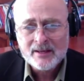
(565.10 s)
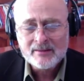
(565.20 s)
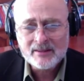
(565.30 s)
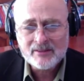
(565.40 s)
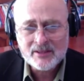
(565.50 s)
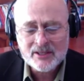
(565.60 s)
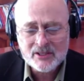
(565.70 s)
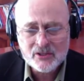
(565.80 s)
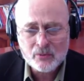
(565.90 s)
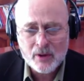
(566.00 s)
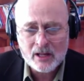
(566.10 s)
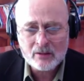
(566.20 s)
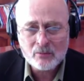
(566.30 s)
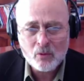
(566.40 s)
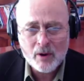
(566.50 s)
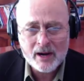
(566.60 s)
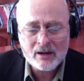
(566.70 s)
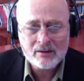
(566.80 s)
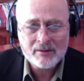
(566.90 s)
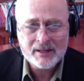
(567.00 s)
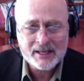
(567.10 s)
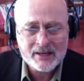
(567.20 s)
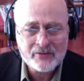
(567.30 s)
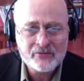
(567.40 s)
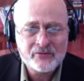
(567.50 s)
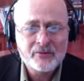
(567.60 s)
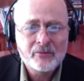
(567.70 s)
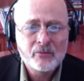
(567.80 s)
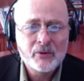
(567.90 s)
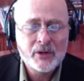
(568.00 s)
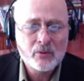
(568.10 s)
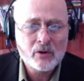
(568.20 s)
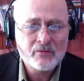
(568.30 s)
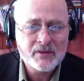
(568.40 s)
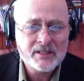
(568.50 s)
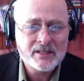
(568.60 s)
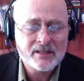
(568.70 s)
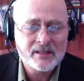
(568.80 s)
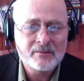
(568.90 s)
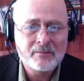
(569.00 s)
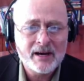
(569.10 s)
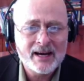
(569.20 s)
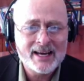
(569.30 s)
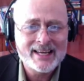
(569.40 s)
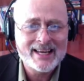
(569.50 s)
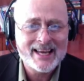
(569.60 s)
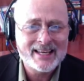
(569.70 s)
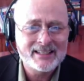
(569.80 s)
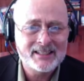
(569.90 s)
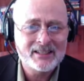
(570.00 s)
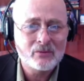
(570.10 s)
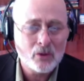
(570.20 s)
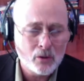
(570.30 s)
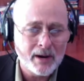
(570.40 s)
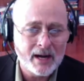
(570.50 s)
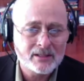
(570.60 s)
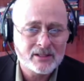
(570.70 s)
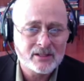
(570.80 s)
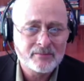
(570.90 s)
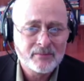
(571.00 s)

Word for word: that this is the realm where if we were visited by alien robots,